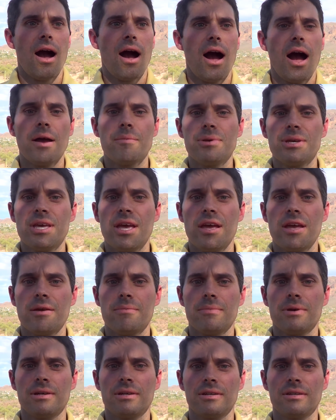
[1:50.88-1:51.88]
I
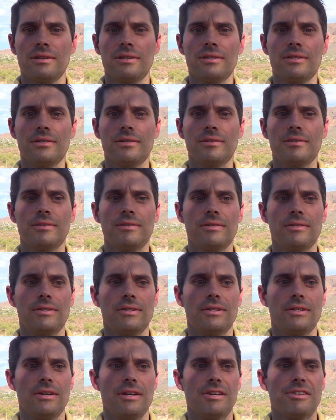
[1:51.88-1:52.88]
became
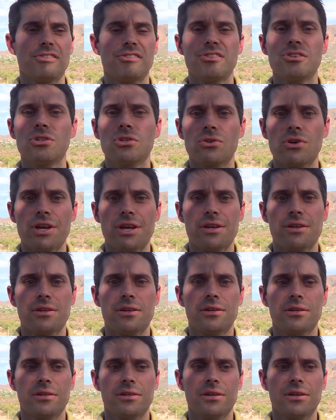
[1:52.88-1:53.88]
exhilarated.
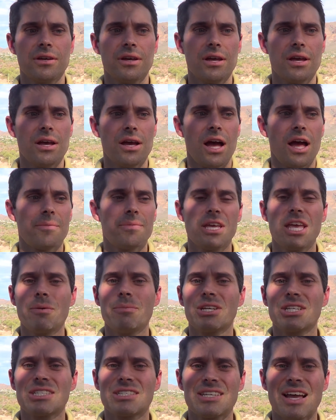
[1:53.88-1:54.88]
I became
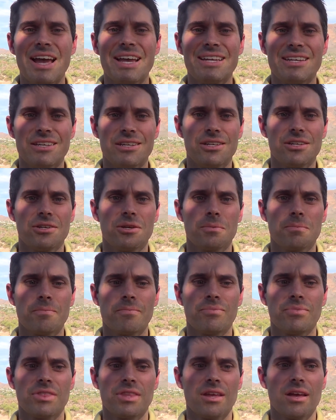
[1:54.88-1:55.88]
excited.
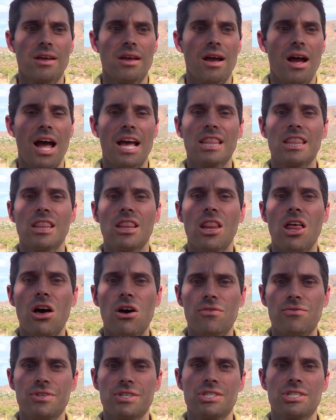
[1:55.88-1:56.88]
I
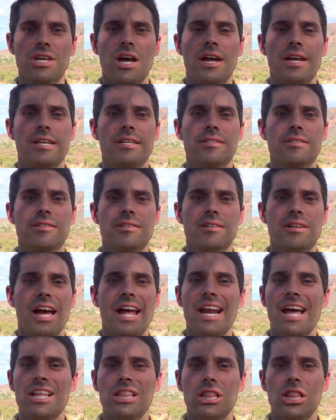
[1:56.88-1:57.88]
loved science,
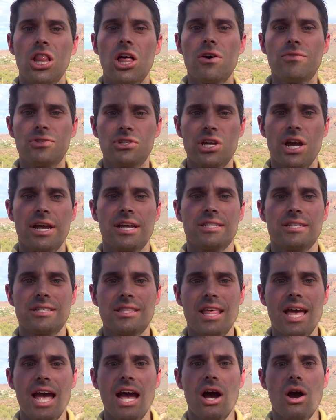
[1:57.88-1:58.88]
and I love science
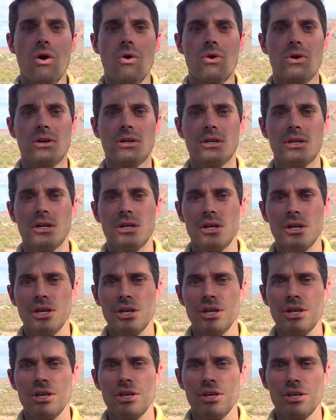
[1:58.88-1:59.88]
now.
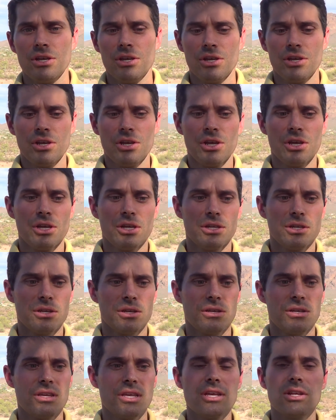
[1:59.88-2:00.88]
It
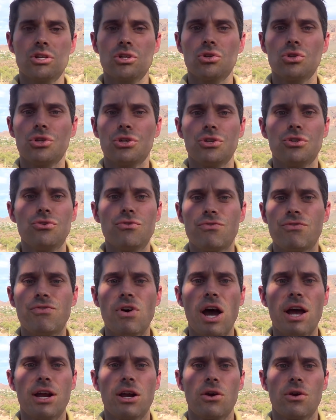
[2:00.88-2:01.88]
kindled a new
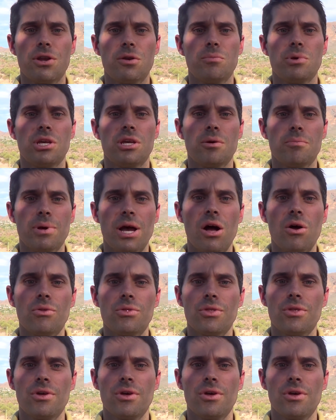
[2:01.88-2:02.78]
fire in me about